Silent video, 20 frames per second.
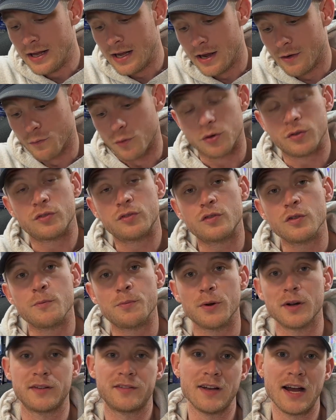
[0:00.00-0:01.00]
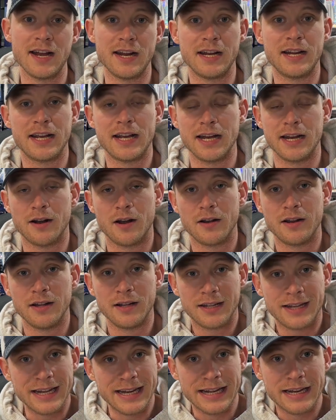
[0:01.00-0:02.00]
and we're super excited to get
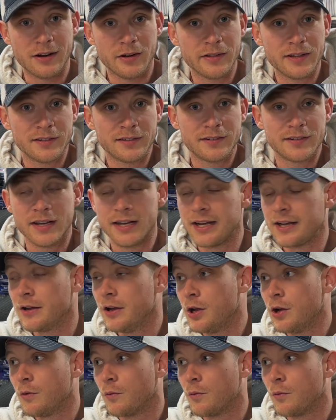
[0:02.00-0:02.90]
in on this thing.